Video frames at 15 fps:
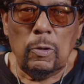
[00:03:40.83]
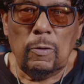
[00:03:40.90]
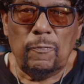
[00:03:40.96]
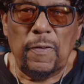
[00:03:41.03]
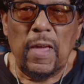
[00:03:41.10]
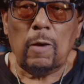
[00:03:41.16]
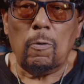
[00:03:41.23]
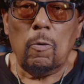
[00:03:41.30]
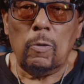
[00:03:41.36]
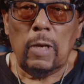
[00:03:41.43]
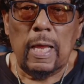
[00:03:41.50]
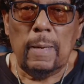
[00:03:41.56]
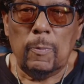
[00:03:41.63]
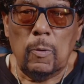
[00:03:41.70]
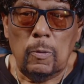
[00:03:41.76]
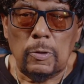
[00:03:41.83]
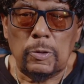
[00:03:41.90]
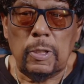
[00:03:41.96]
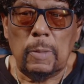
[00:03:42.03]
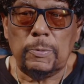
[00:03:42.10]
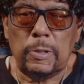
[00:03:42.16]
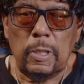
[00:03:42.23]
the federal label, a
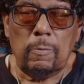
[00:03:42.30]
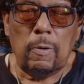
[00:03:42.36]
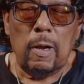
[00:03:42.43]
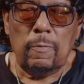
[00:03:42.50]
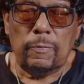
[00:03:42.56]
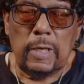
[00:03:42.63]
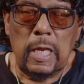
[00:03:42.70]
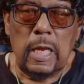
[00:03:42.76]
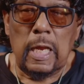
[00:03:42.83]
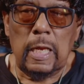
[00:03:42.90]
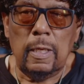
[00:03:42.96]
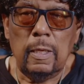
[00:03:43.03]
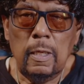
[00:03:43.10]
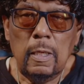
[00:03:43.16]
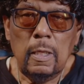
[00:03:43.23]
subsidiary of King,